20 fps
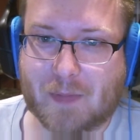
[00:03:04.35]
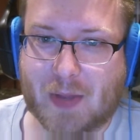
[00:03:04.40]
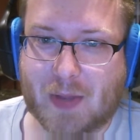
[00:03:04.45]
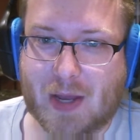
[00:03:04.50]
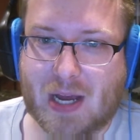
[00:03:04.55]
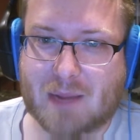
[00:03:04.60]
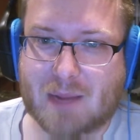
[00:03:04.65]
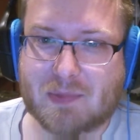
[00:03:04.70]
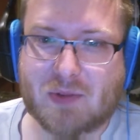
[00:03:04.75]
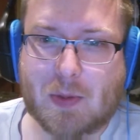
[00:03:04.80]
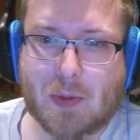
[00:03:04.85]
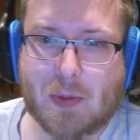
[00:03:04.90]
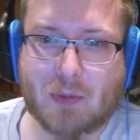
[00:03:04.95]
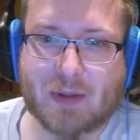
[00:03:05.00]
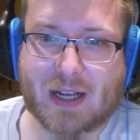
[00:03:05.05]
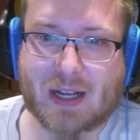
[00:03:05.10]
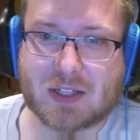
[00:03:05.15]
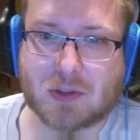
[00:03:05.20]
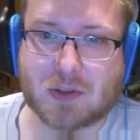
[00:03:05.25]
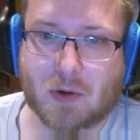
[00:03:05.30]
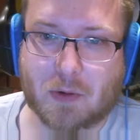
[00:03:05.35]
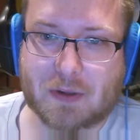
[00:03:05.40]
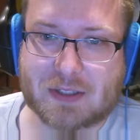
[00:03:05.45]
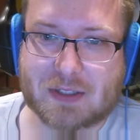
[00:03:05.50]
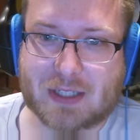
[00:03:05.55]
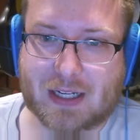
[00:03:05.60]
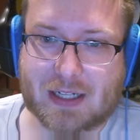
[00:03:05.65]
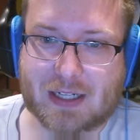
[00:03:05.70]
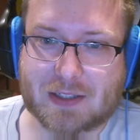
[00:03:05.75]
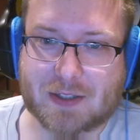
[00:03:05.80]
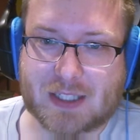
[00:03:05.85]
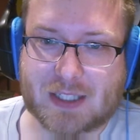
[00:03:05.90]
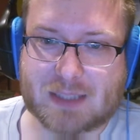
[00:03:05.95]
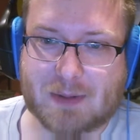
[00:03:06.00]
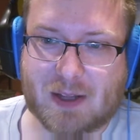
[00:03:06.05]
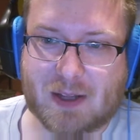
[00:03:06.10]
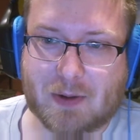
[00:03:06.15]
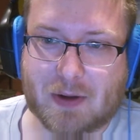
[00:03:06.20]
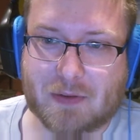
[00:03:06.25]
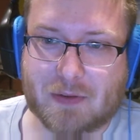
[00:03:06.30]
A few people guessed Orange Lanterns,
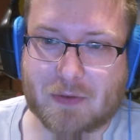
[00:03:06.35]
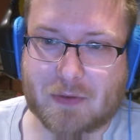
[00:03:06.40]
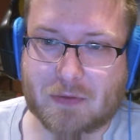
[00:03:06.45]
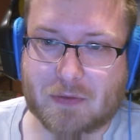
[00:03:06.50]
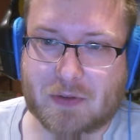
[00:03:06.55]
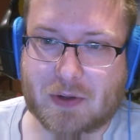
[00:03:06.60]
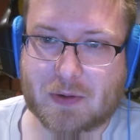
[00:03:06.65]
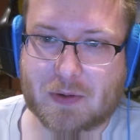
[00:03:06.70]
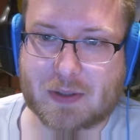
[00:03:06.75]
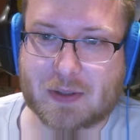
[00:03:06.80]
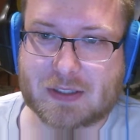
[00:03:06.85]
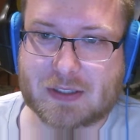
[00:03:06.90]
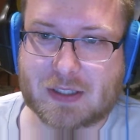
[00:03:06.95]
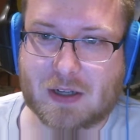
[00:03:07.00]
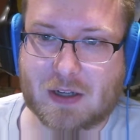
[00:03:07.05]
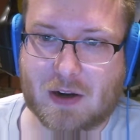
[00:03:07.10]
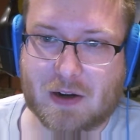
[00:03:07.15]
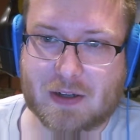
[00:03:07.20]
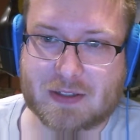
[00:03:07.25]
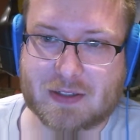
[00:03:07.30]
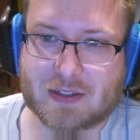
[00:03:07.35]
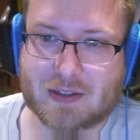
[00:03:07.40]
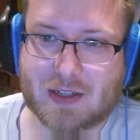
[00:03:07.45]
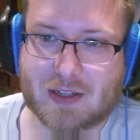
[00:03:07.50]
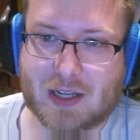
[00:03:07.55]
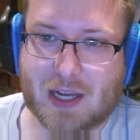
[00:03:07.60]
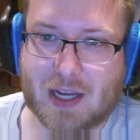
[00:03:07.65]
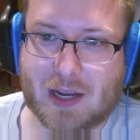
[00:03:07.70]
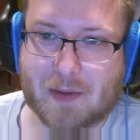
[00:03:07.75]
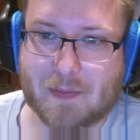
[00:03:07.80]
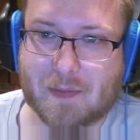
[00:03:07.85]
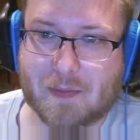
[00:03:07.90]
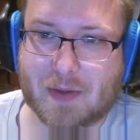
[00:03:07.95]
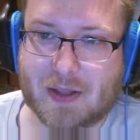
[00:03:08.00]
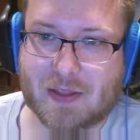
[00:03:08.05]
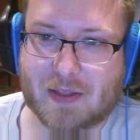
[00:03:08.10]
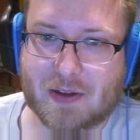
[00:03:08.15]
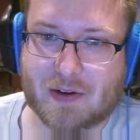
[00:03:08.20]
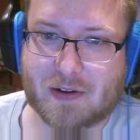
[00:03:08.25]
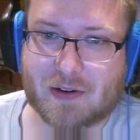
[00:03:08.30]
by the way, for fewest cards in the game,
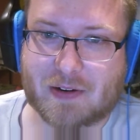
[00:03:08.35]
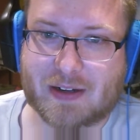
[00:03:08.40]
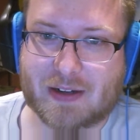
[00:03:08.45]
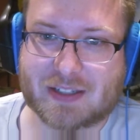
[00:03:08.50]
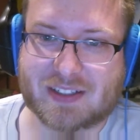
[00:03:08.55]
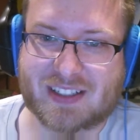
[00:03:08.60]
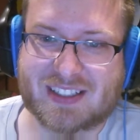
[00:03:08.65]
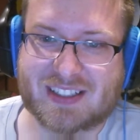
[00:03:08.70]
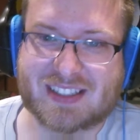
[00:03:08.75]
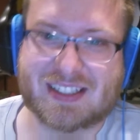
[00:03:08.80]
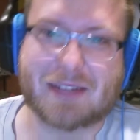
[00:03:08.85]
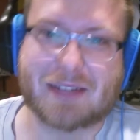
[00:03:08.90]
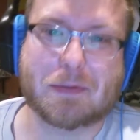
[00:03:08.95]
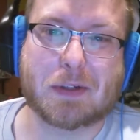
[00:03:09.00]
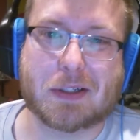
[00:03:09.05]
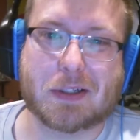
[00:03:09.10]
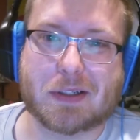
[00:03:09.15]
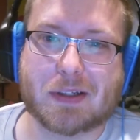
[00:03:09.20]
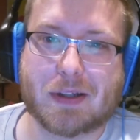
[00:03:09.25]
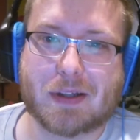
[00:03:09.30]
but there are actually 7.